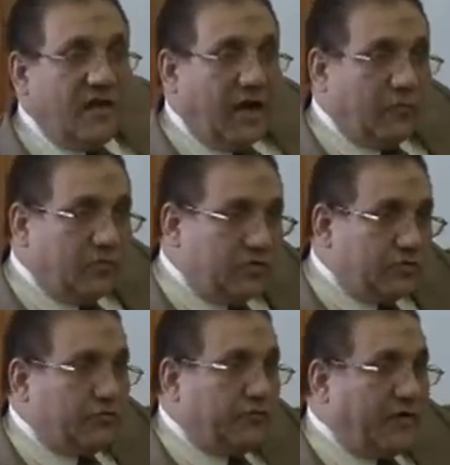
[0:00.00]
I want
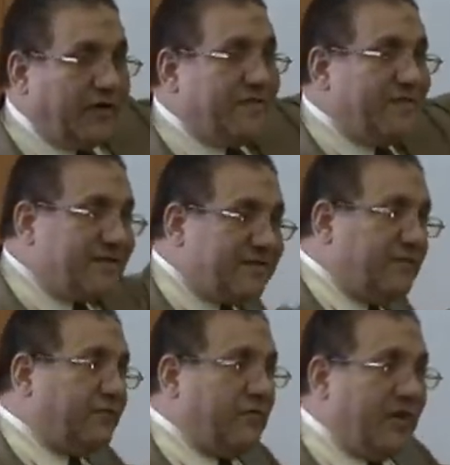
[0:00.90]
you to find this
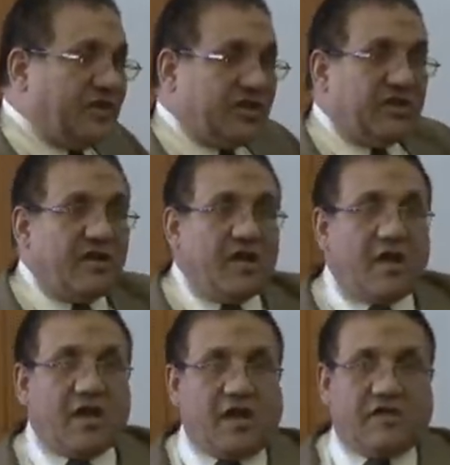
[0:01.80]
information
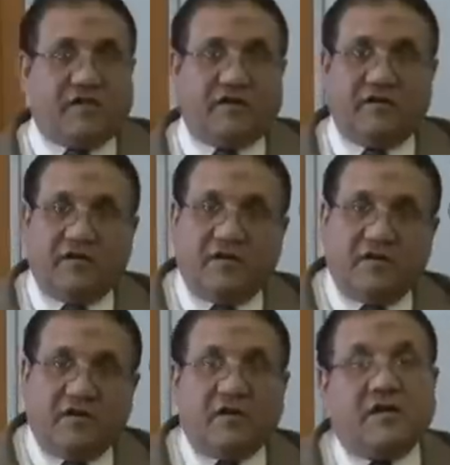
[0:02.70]
either
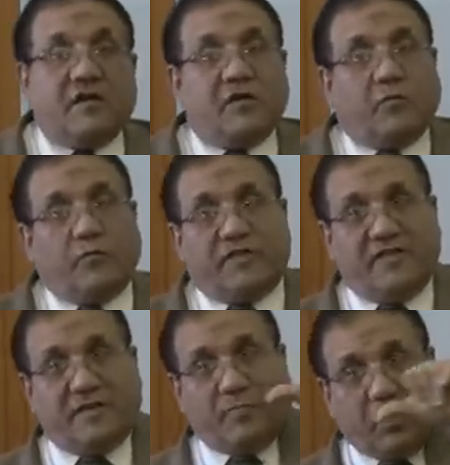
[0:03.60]

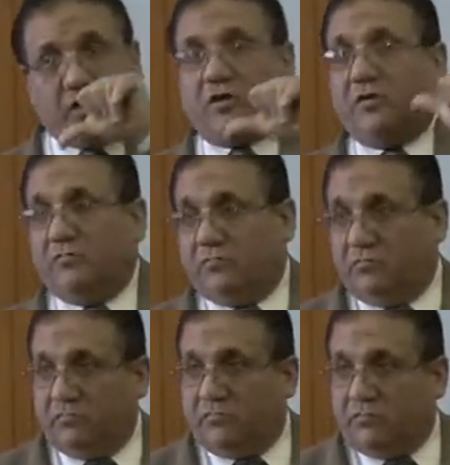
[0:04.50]
within the book
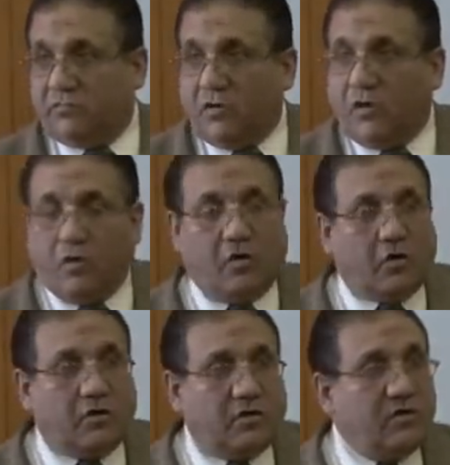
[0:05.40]

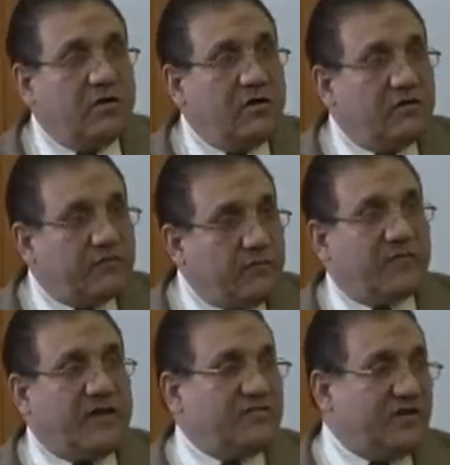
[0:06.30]
or from
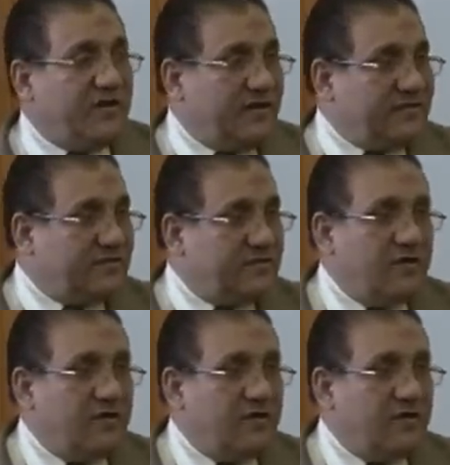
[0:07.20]
the internet